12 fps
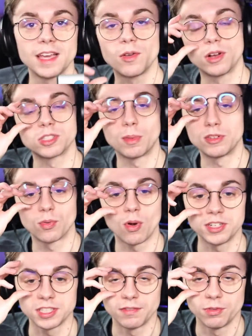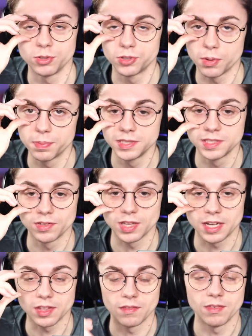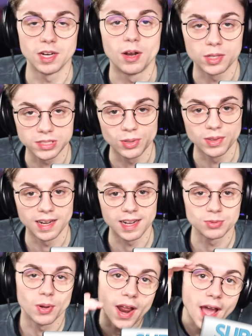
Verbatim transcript: you all so much for watching if you enjoyed please leave a like on the video I'll see you in the next one